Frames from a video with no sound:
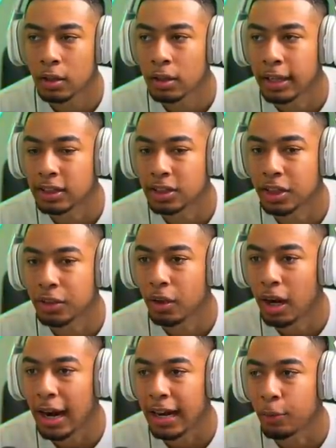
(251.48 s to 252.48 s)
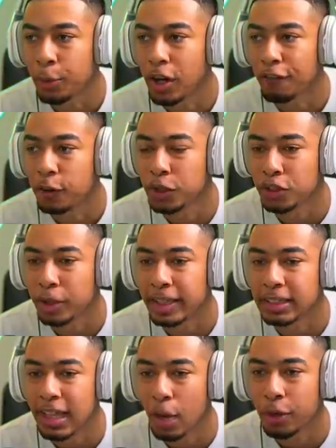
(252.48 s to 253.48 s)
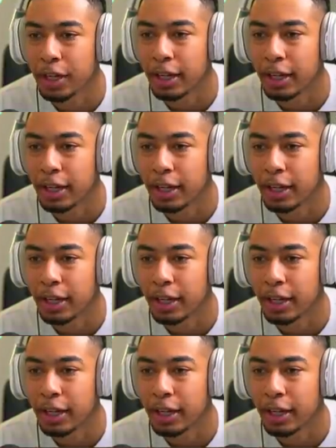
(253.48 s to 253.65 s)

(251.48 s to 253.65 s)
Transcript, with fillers: There's two. All right, we got full streaks. Now we're